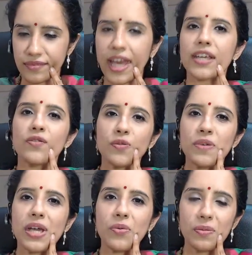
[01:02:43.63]
Thank you for
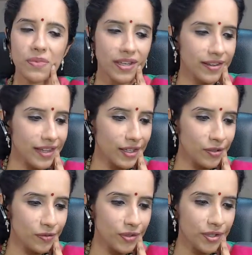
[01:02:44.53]
being with me, and thank
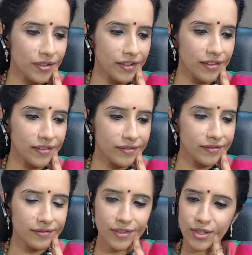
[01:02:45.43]
you for
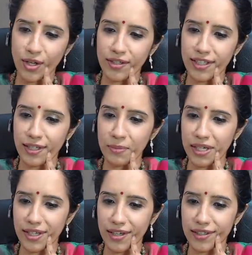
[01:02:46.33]
tolerating
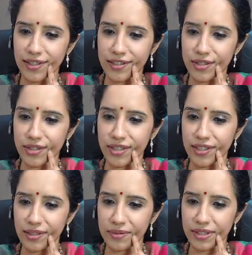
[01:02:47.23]
my tiredness today.